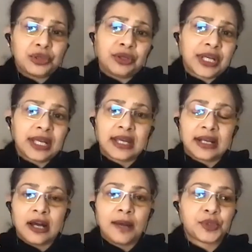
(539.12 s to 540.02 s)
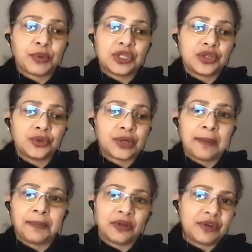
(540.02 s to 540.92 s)
look at githubs we do a
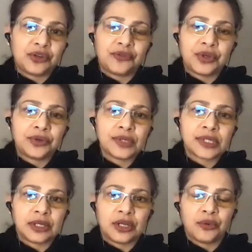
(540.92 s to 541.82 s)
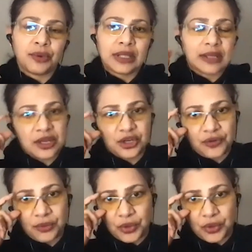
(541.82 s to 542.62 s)
couple of interviews you know we they interview with